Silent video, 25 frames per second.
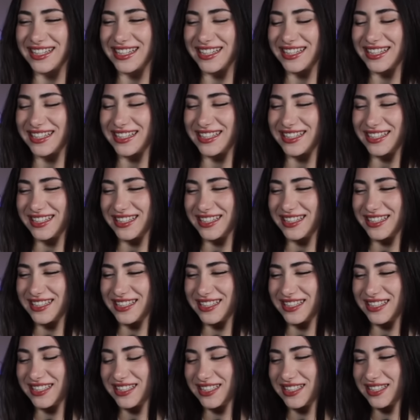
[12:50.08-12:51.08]

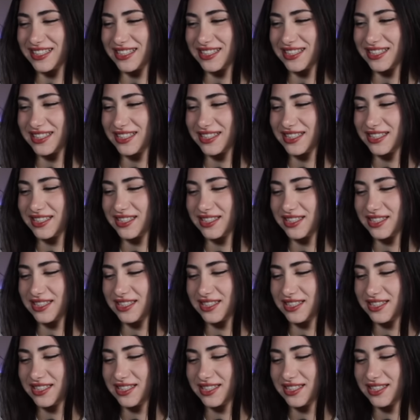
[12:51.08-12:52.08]

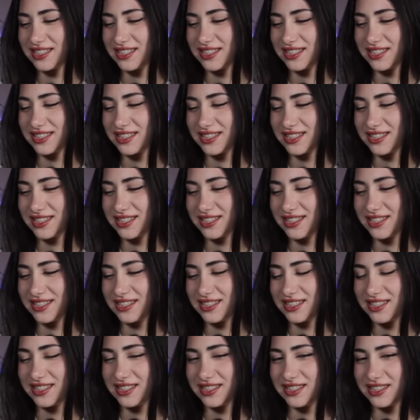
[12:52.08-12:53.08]

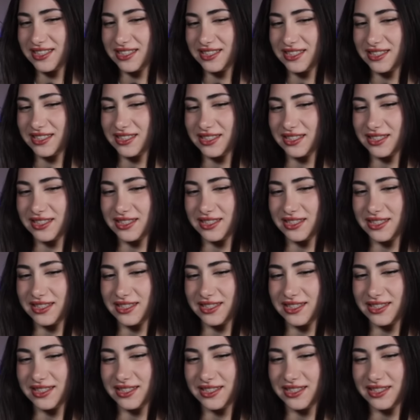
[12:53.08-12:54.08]

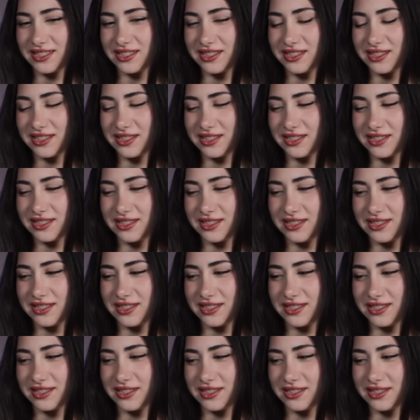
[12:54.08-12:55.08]

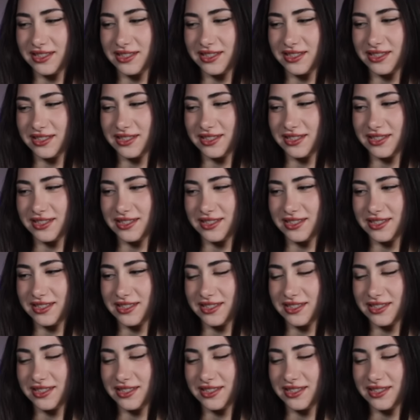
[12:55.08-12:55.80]
[no speech]